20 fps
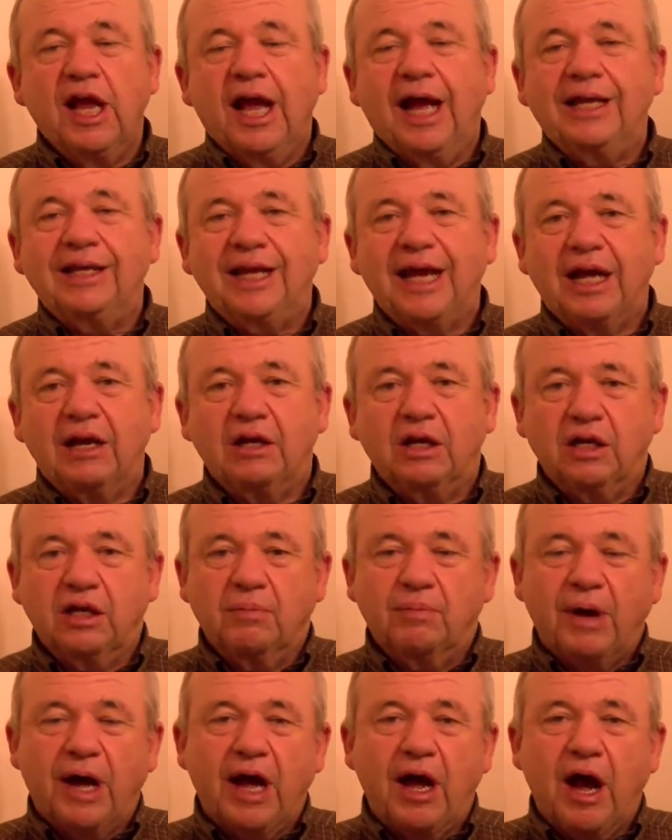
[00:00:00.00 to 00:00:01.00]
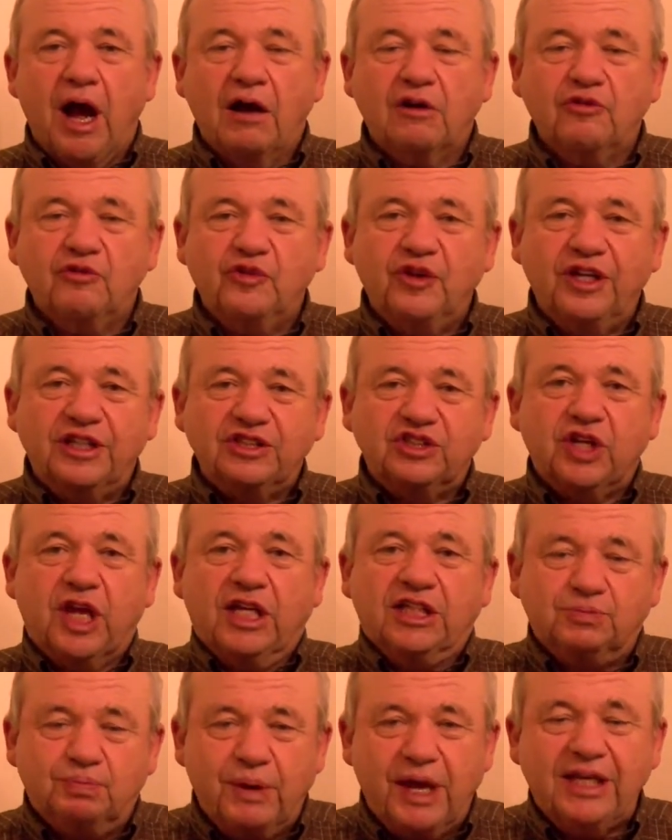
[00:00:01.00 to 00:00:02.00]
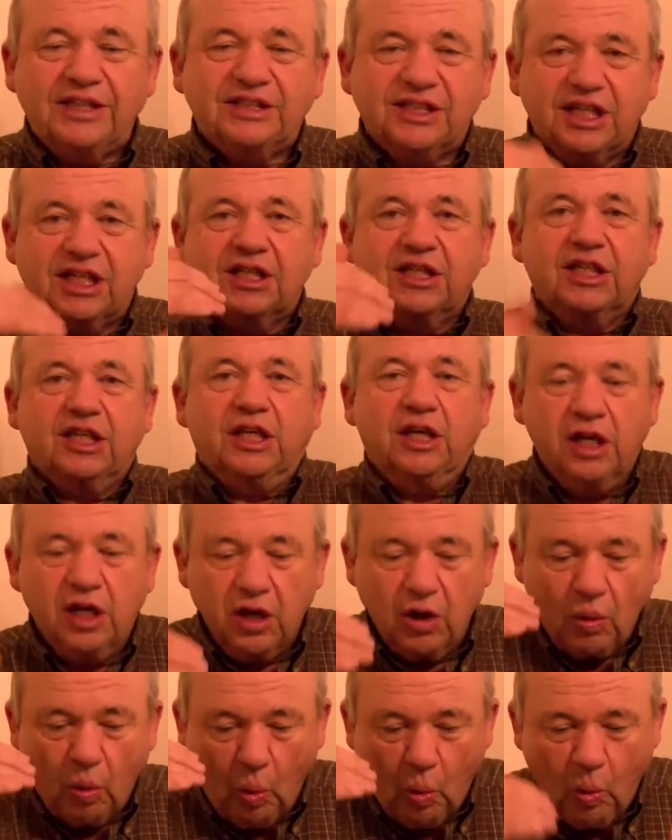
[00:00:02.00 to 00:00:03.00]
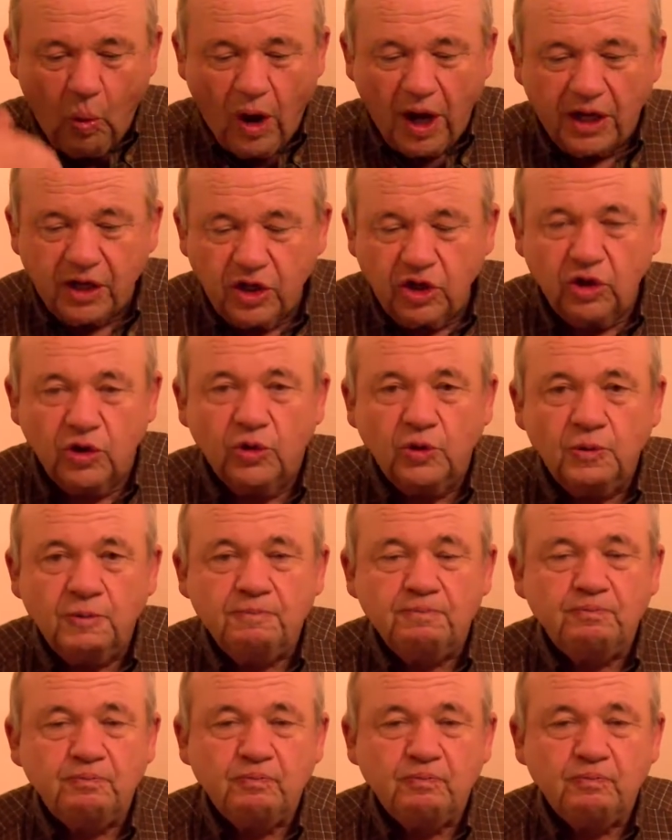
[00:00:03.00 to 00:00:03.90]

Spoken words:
and that the biography is basically what you